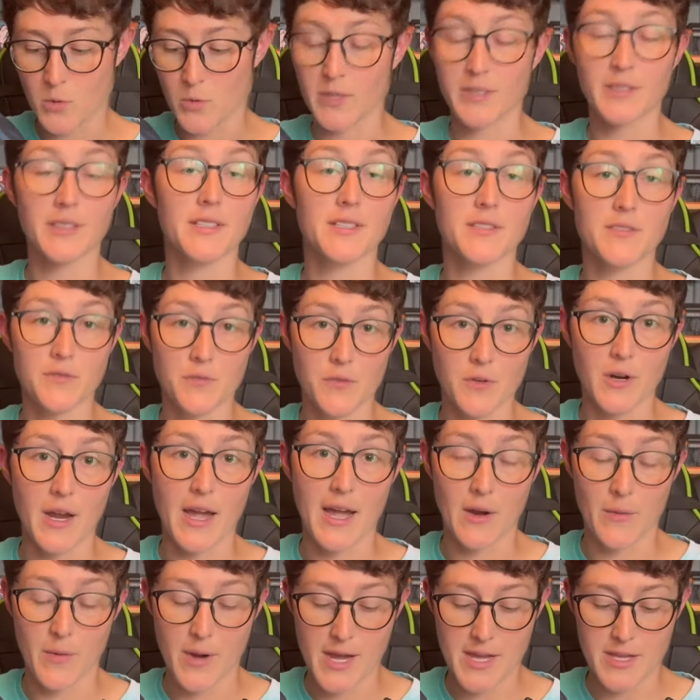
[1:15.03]
at least for
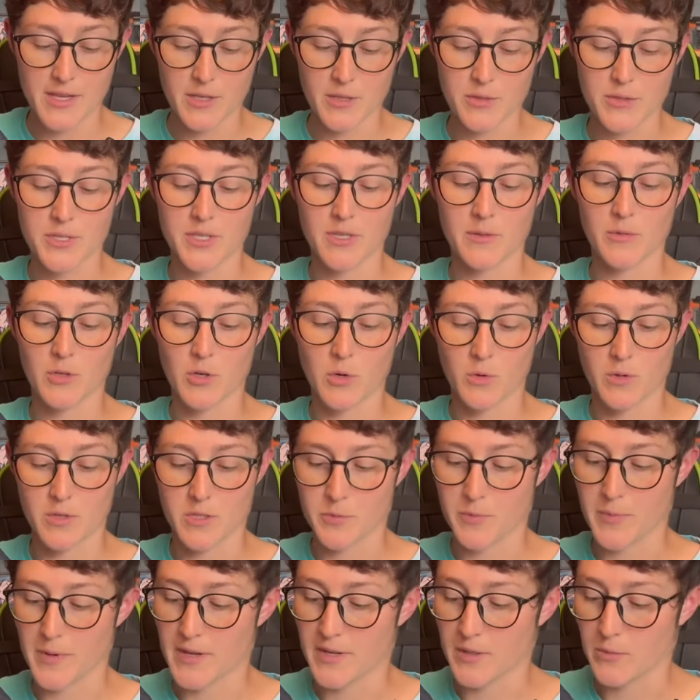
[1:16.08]
how I use them,
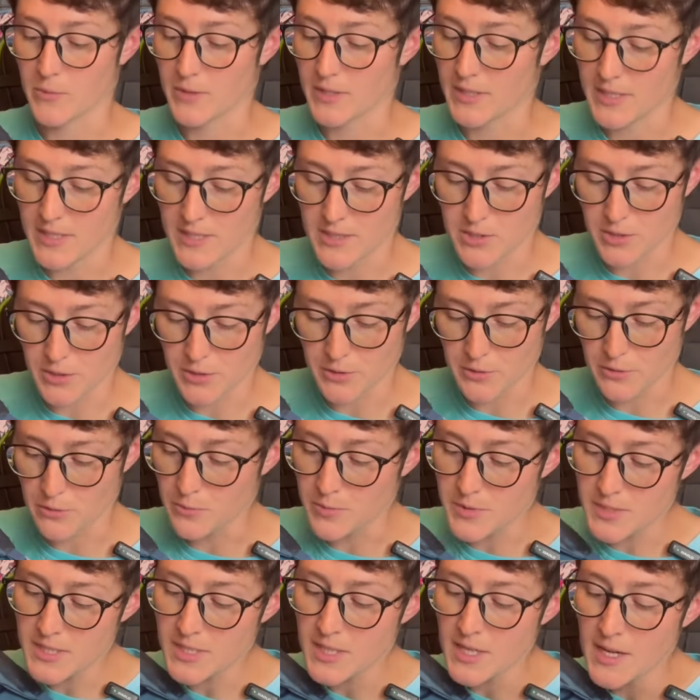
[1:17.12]
corresponded with these
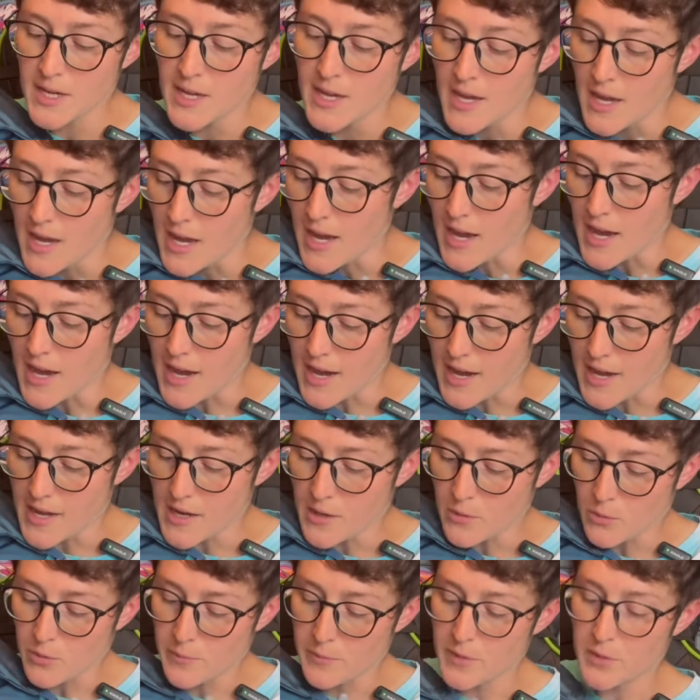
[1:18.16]
loops. I
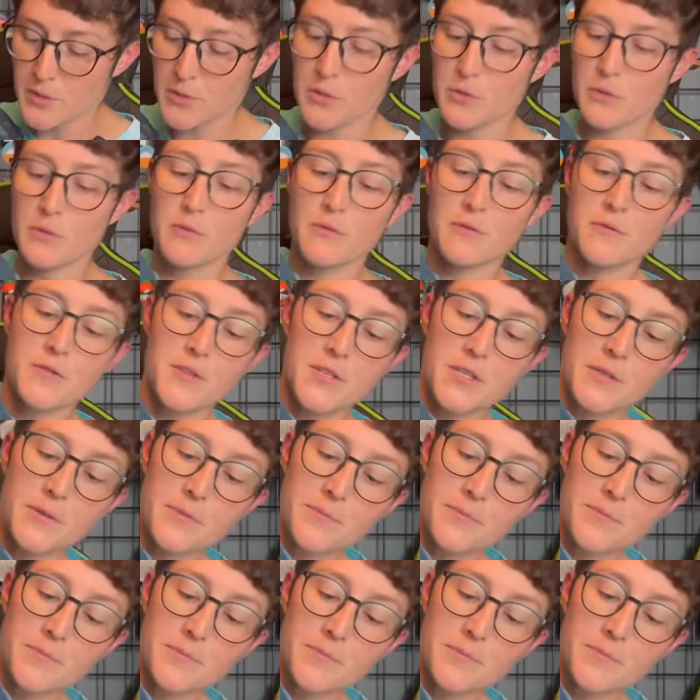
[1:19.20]
removed